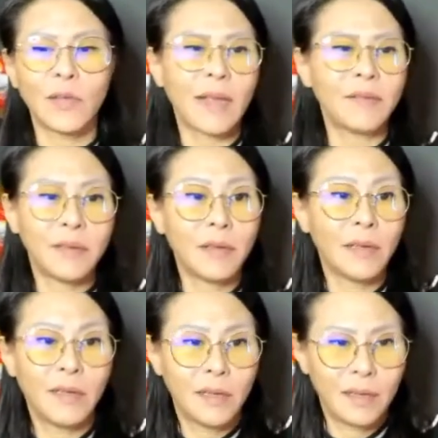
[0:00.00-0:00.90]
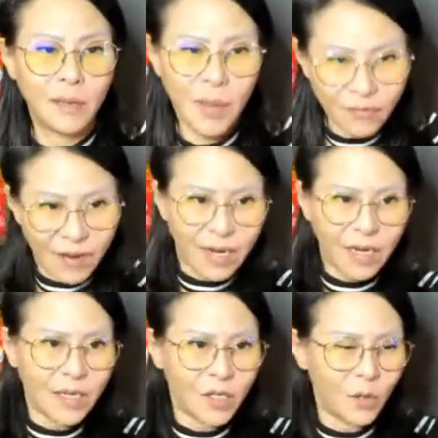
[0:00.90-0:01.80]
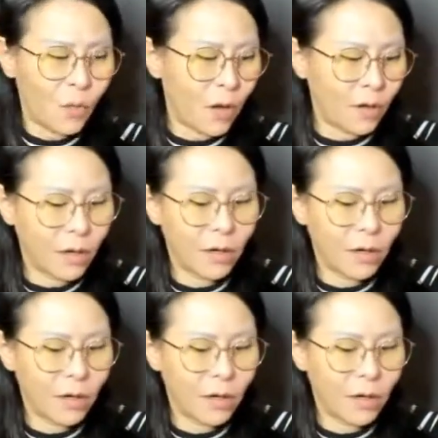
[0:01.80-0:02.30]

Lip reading: times. But finally, she won.